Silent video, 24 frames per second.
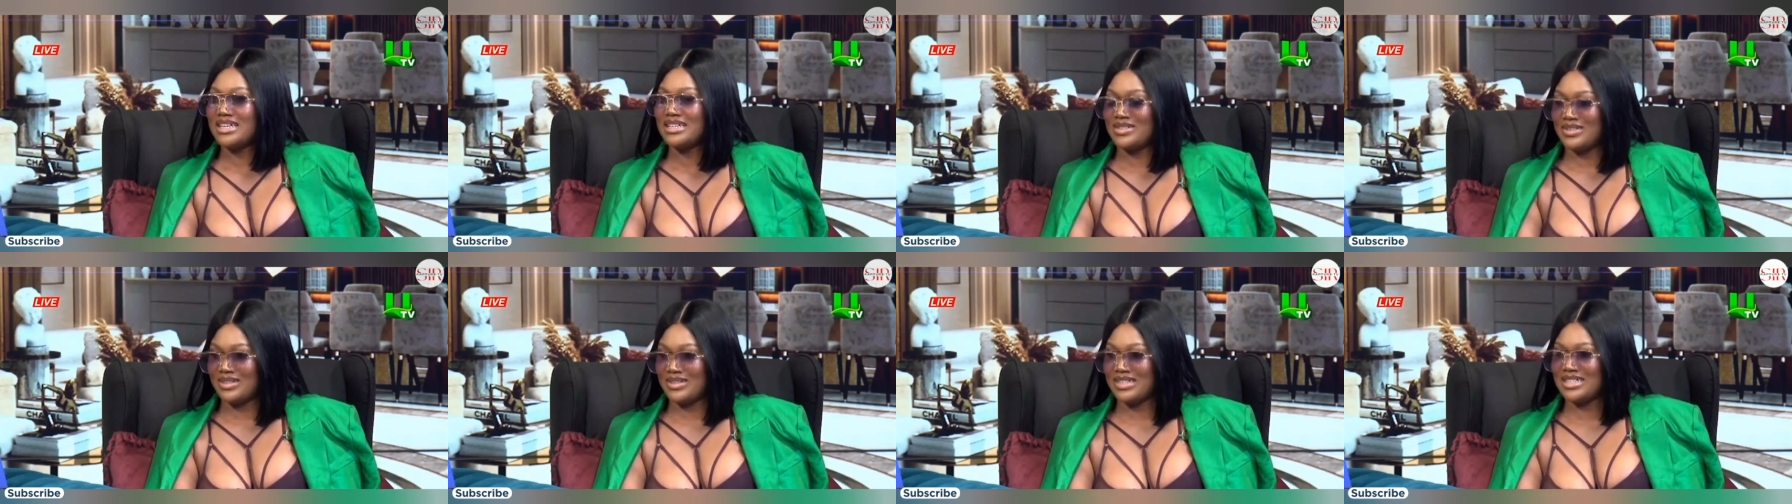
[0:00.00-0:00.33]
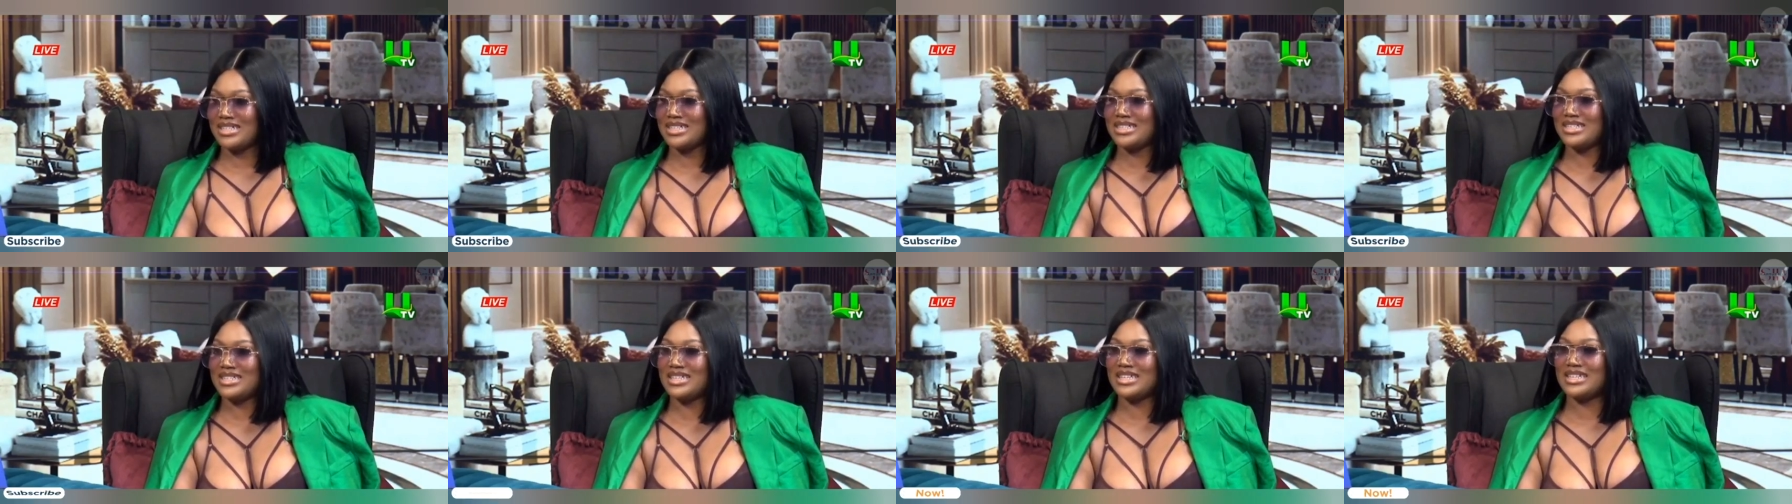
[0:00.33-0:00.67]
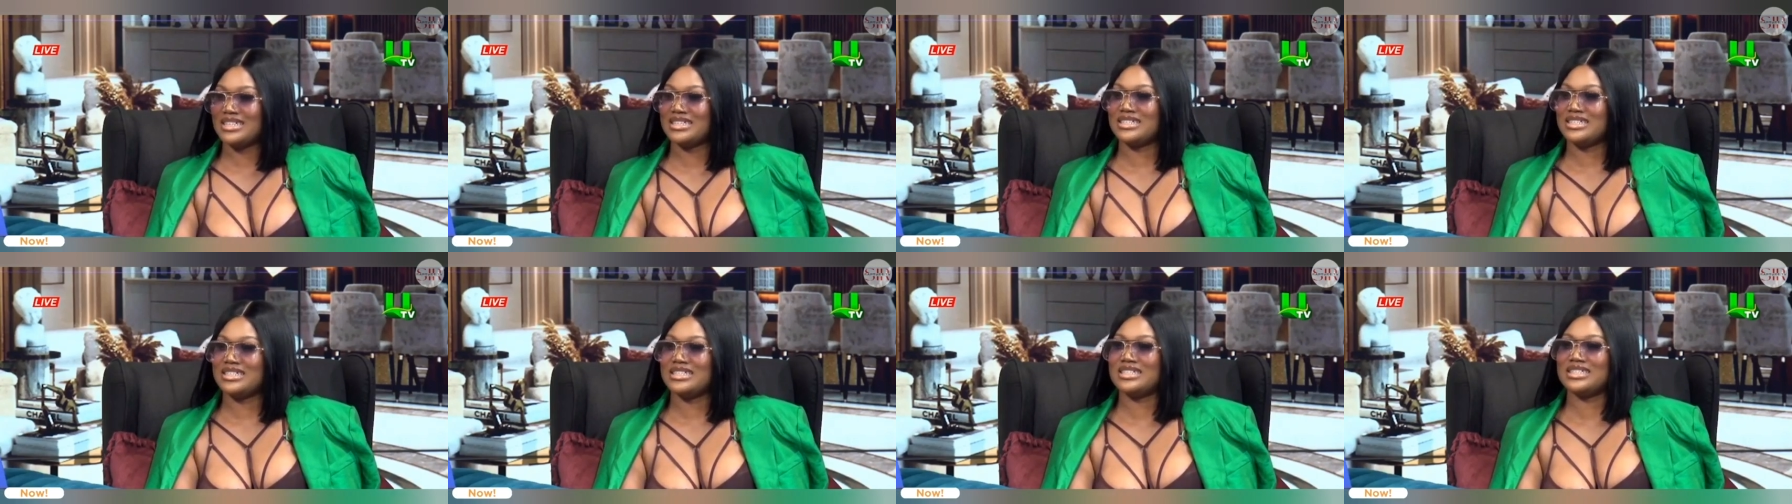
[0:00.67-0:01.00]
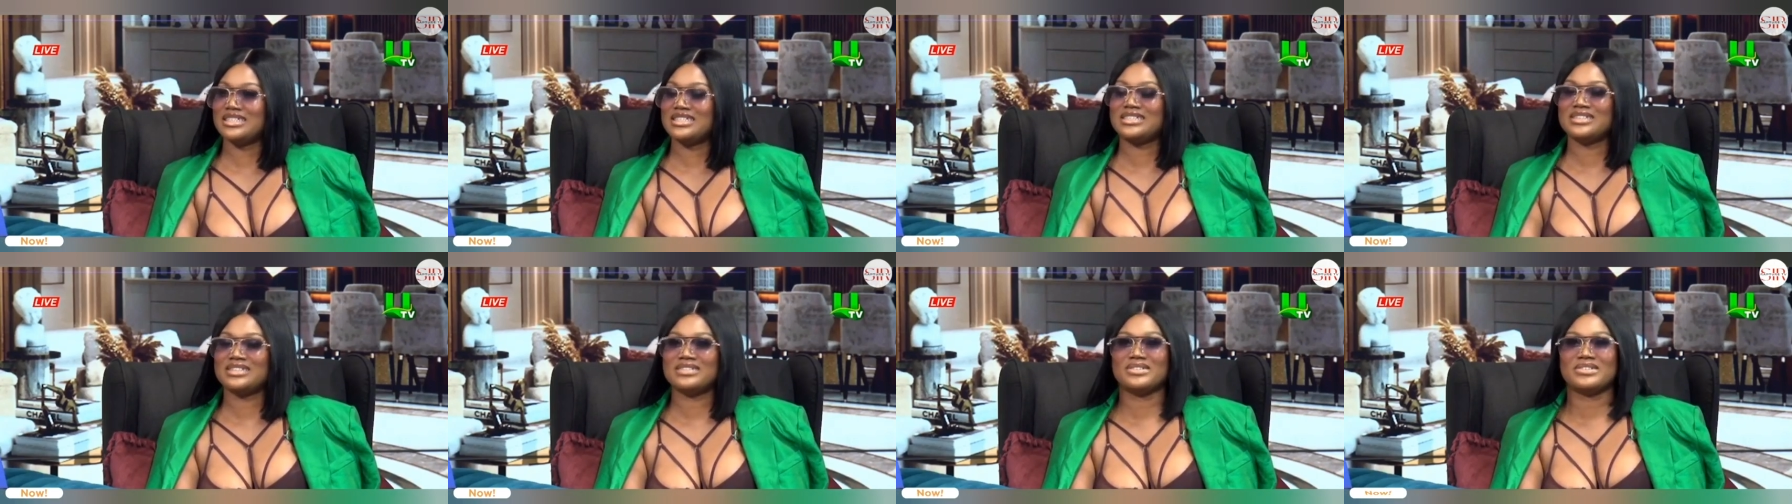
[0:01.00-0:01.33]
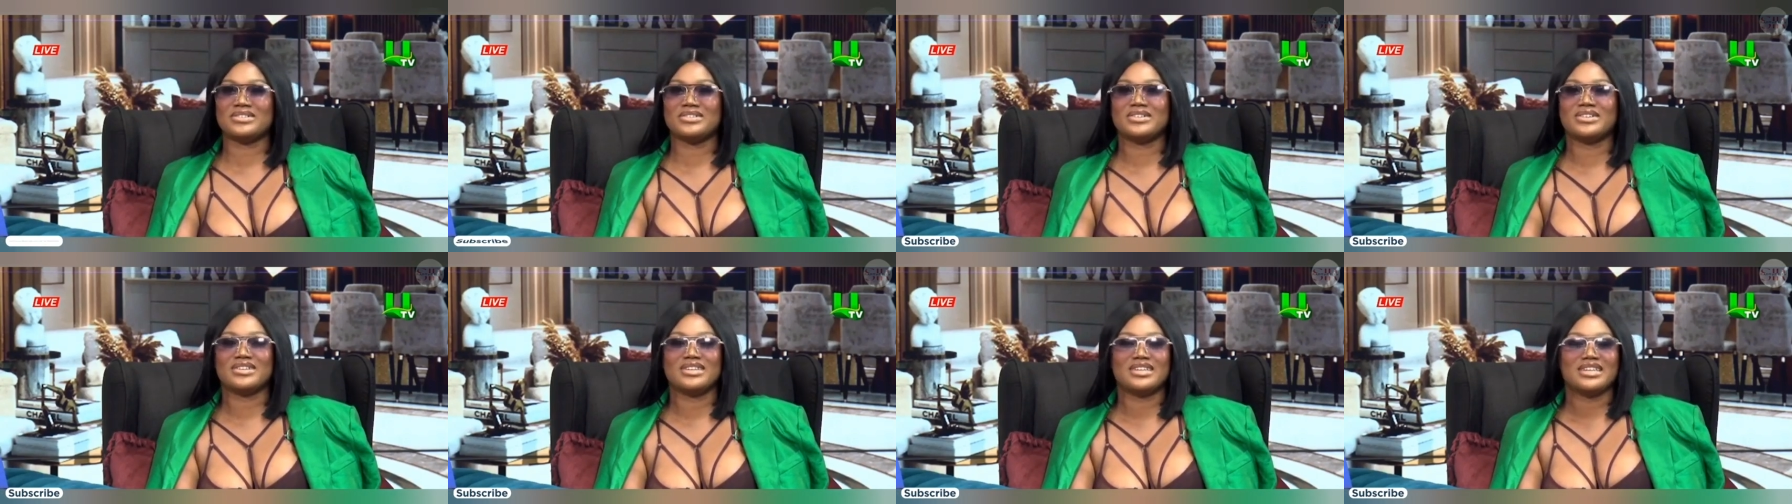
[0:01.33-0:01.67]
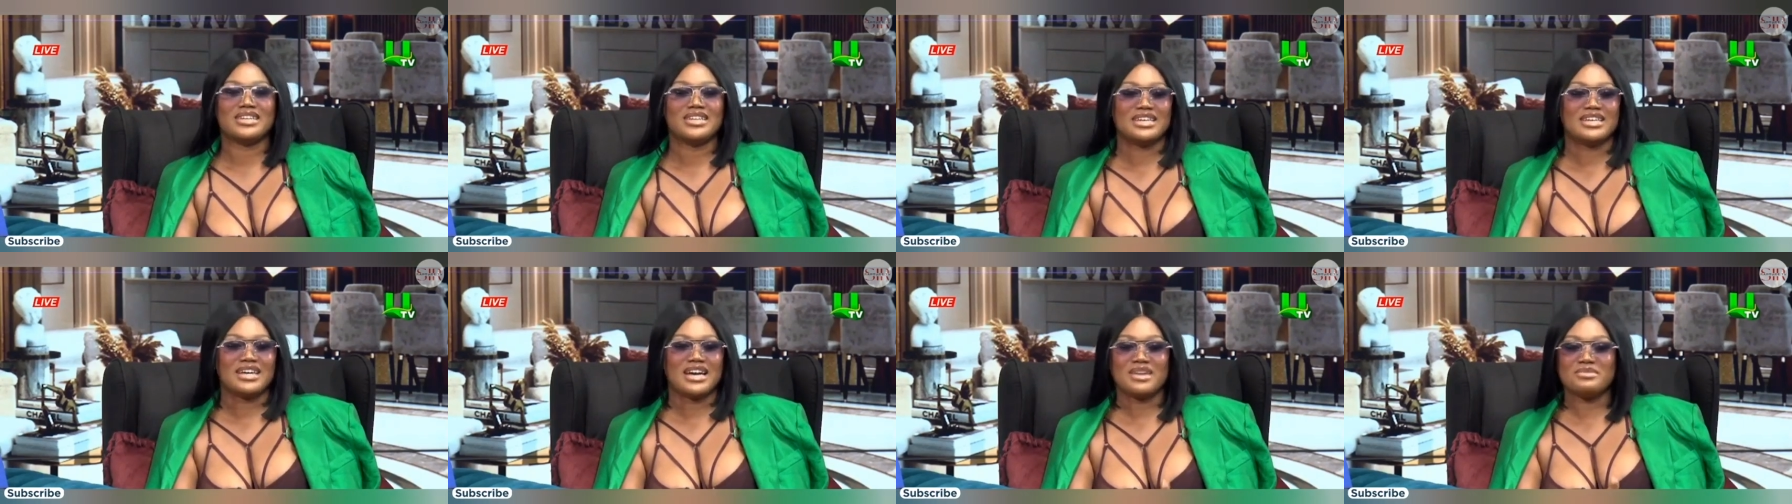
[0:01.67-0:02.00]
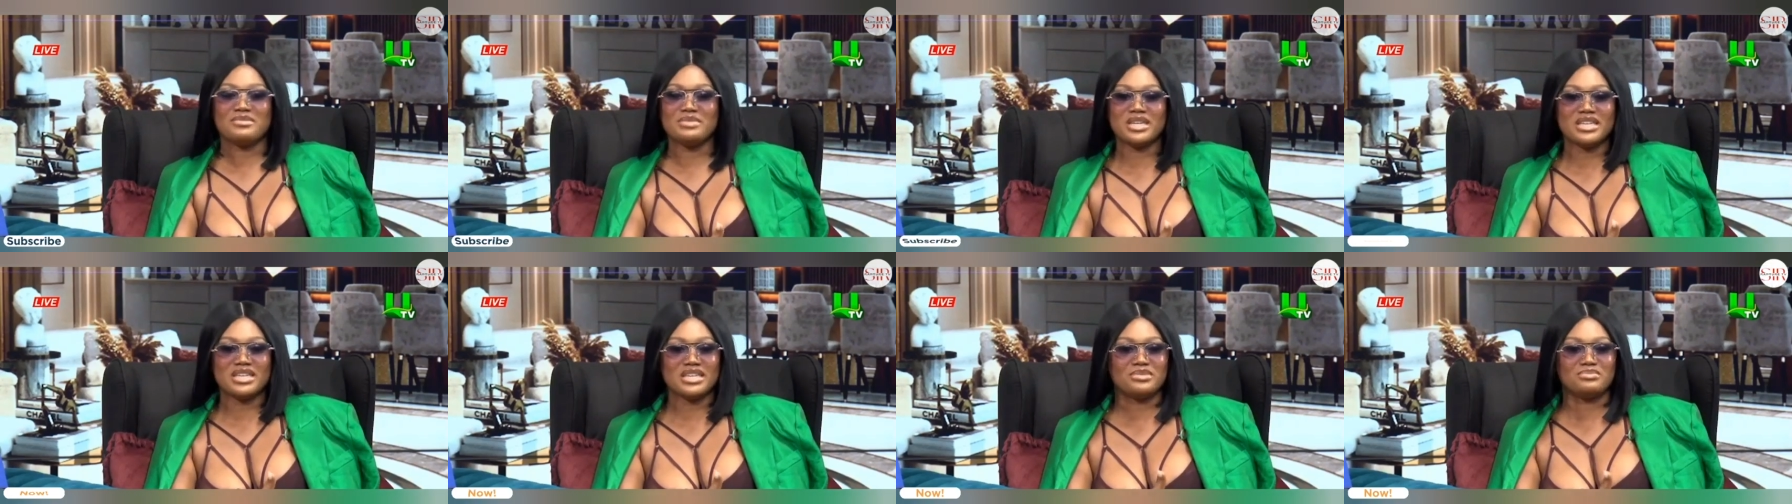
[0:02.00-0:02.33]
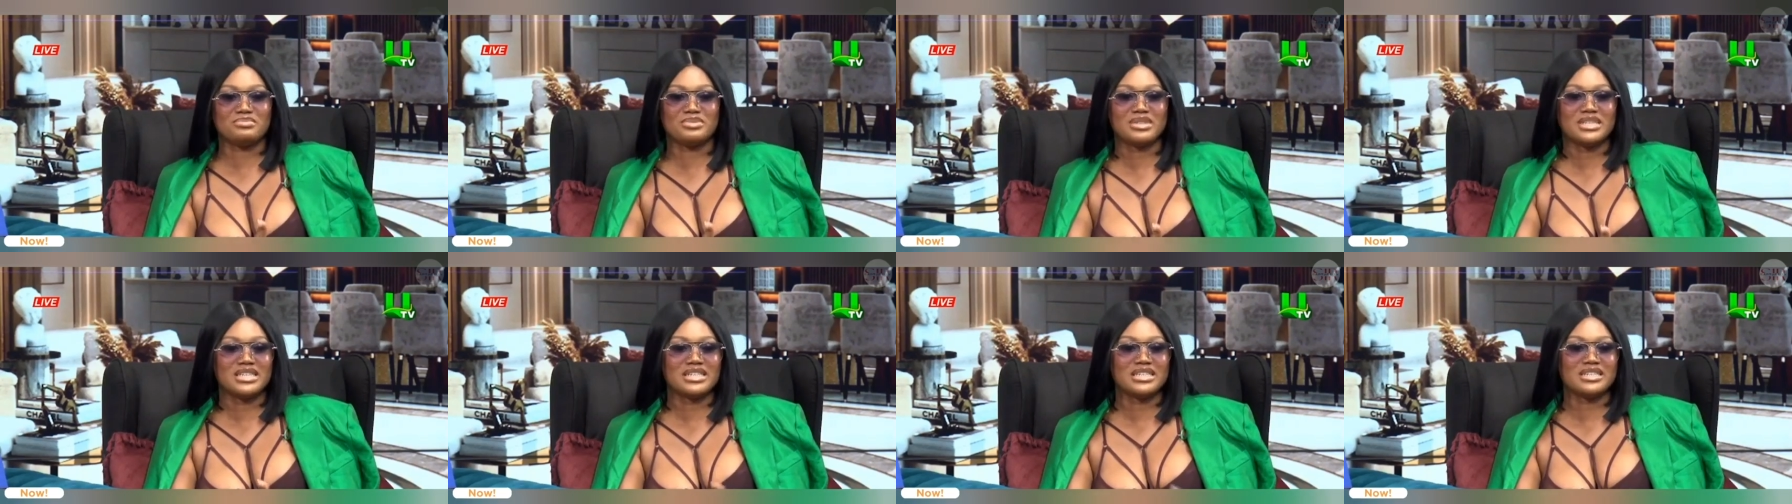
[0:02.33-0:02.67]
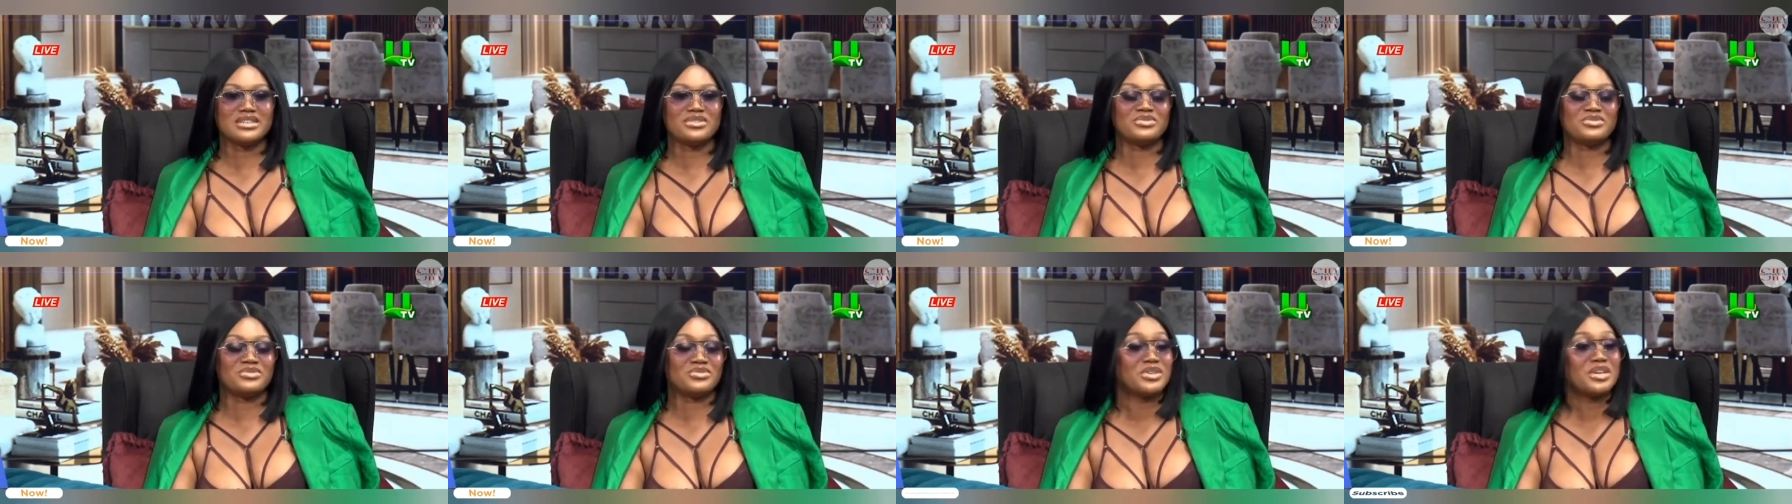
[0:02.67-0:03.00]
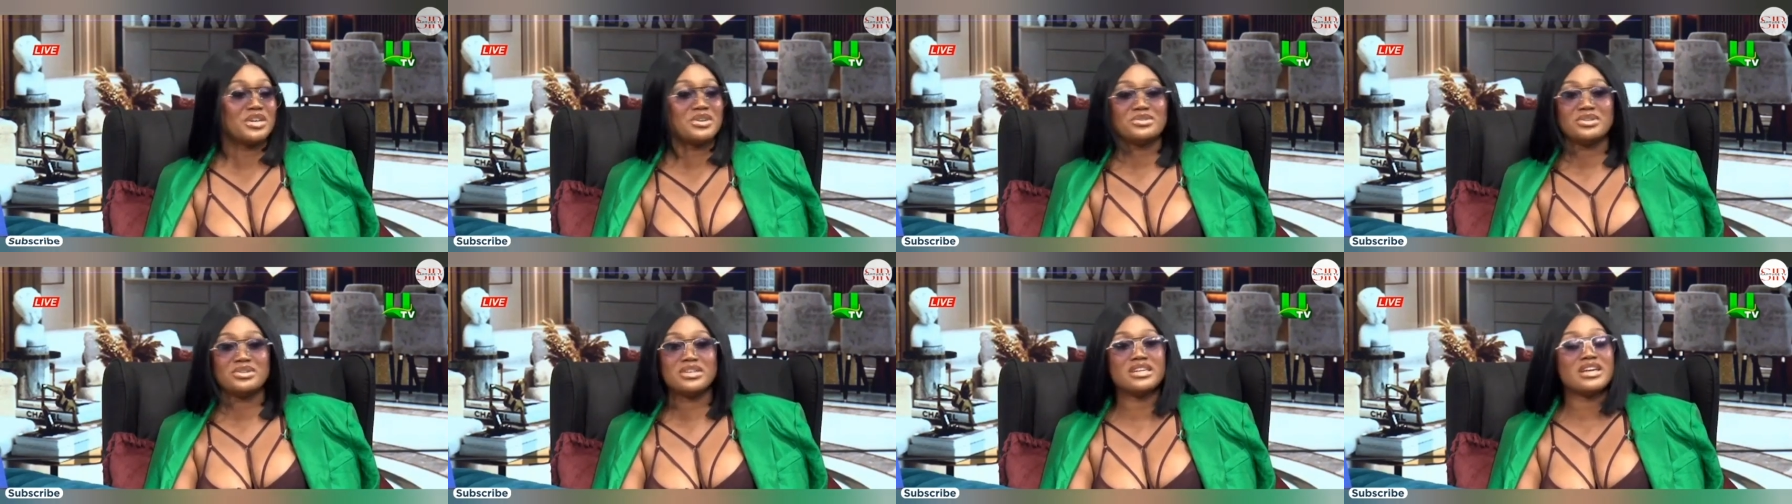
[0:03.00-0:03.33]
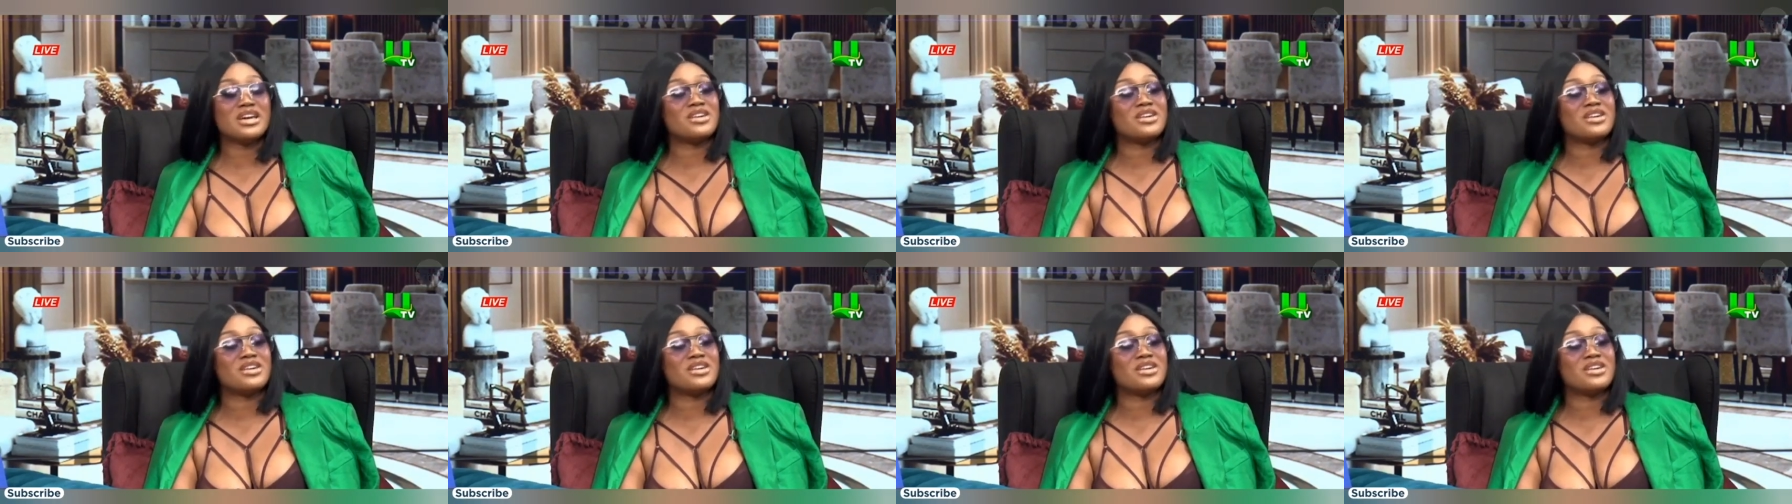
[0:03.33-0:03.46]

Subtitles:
You understand, ain't you know? I mean, he played a very